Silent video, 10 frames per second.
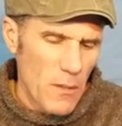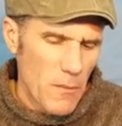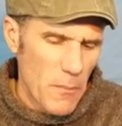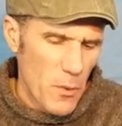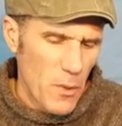
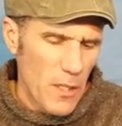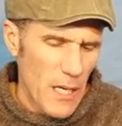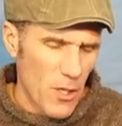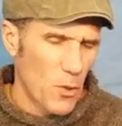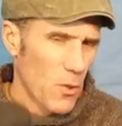It'd be really kind
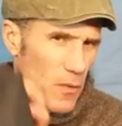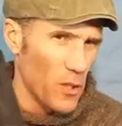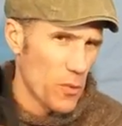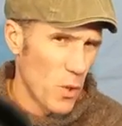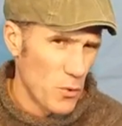of cool if these
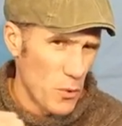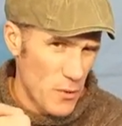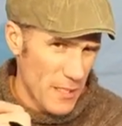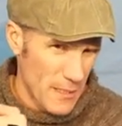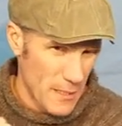would hold
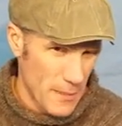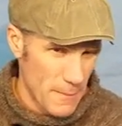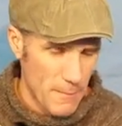260s.